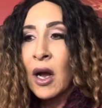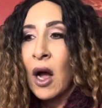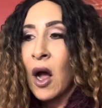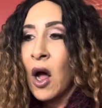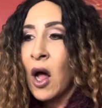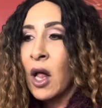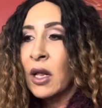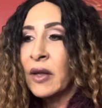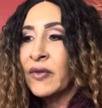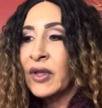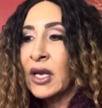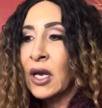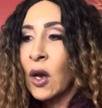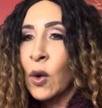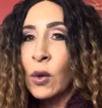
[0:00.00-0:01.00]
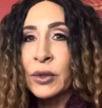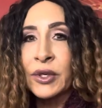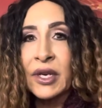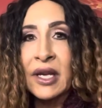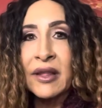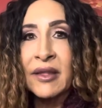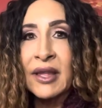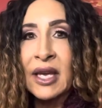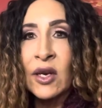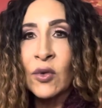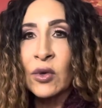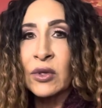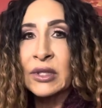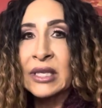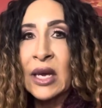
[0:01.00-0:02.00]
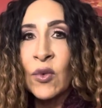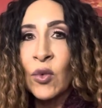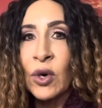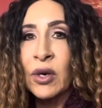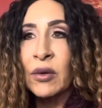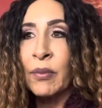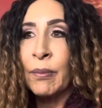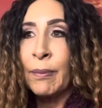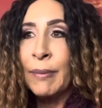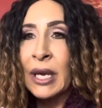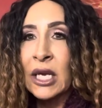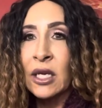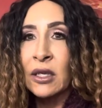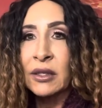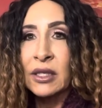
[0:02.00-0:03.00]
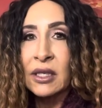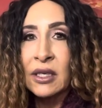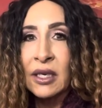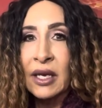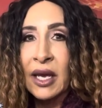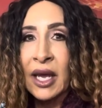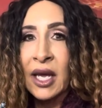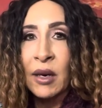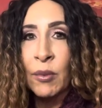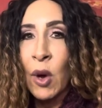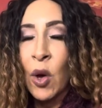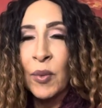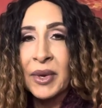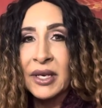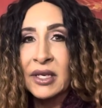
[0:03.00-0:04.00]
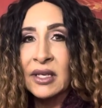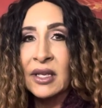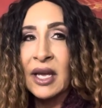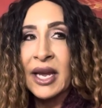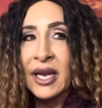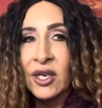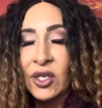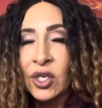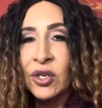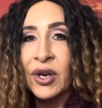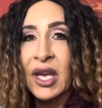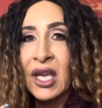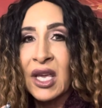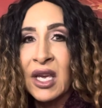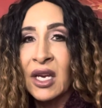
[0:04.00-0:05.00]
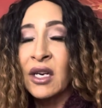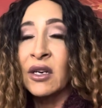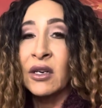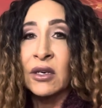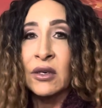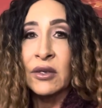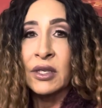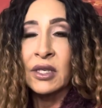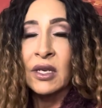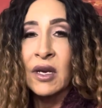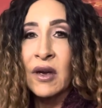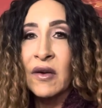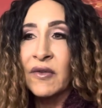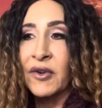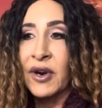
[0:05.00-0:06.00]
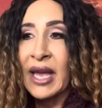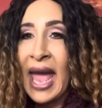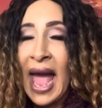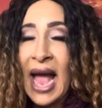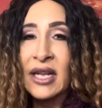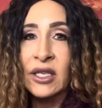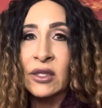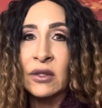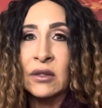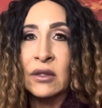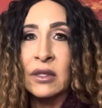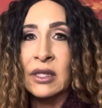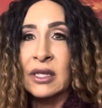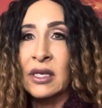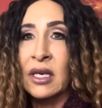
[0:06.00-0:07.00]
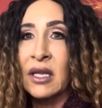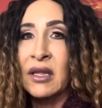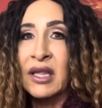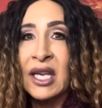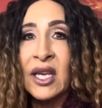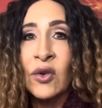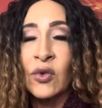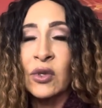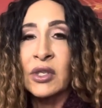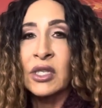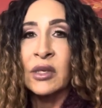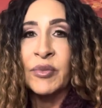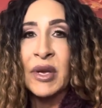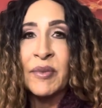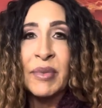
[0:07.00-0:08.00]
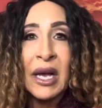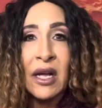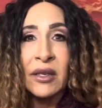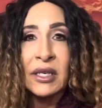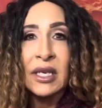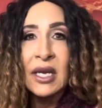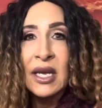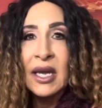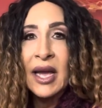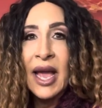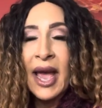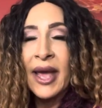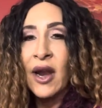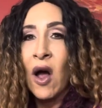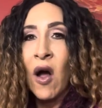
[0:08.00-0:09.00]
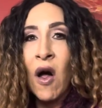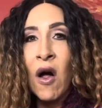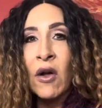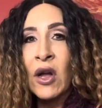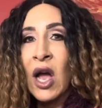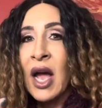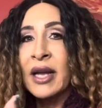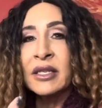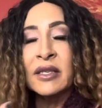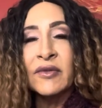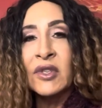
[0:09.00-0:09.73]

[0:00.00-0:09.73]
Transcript: All of the older cathedrals, they weren't built in a moment. It took years for castles and cathedrals to be built, and all kinds of